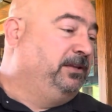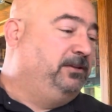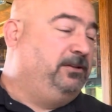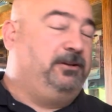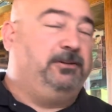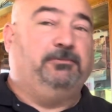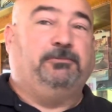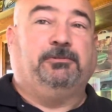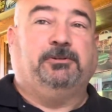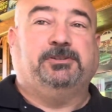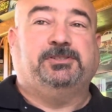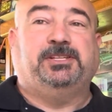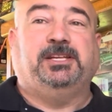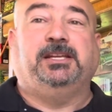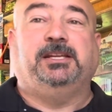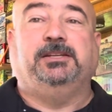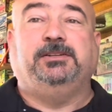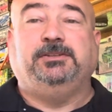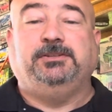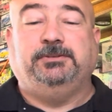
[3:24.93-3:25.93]
Well, the worst they
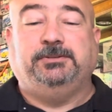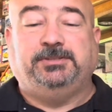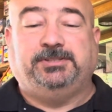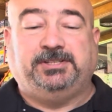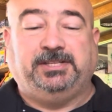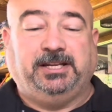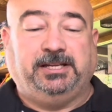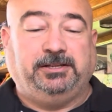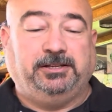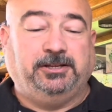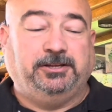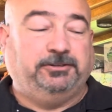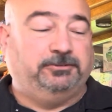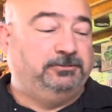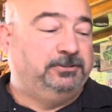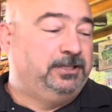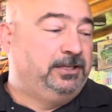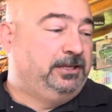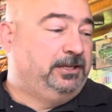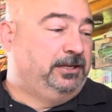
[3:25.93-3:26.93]
can do is say no.
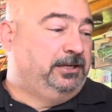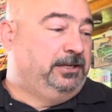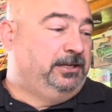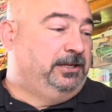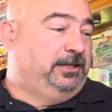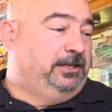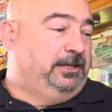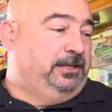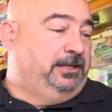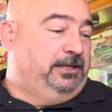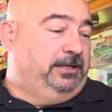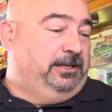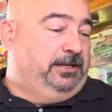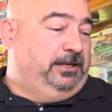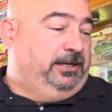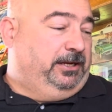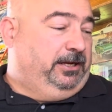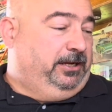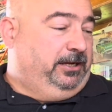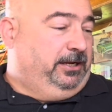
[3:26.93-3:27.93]

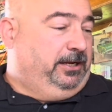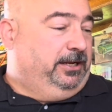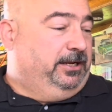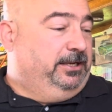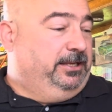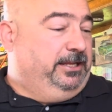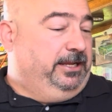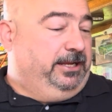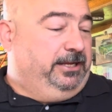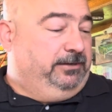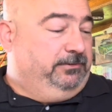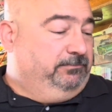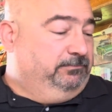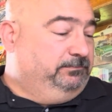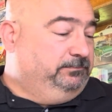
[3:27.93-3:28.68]
And then